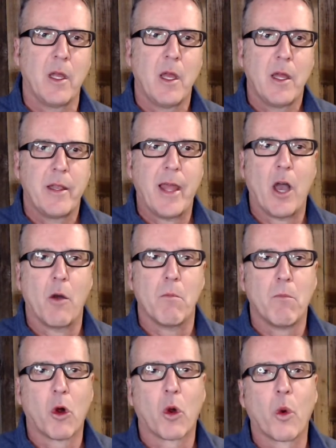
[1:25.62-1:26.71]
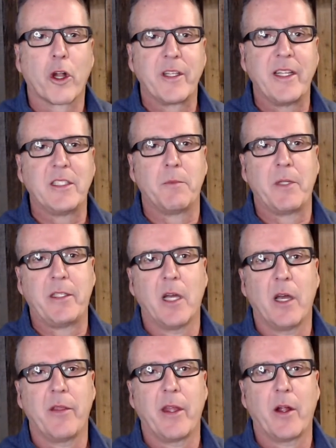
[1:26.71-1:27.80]
Now, more work needs to be
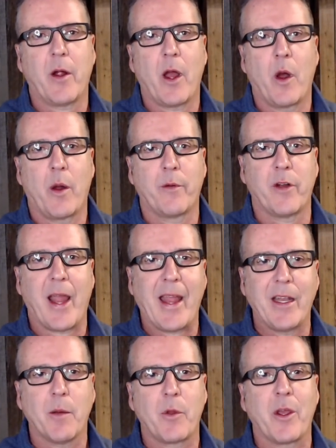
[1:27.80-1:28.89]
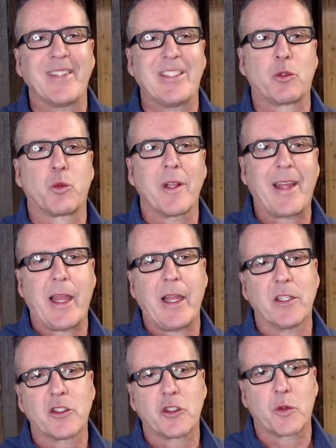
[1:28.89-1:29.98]
done there. However, AWS is really
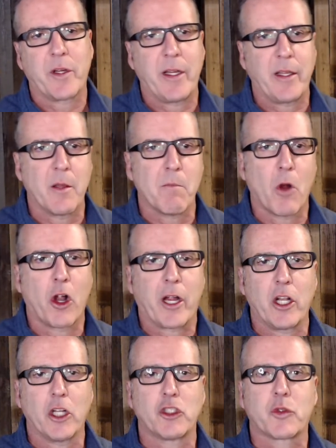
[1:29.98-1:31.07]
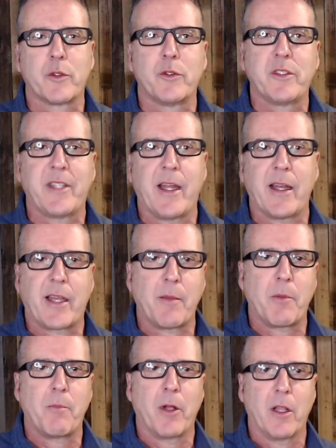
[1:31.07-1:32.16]
answering the market on true SAN
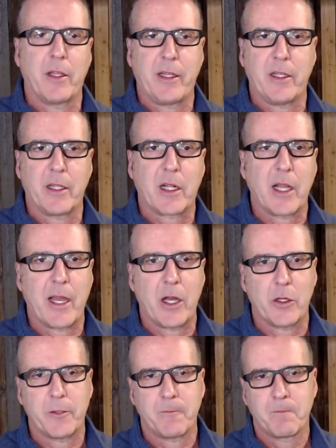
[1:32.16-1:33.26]
capability in the cloud.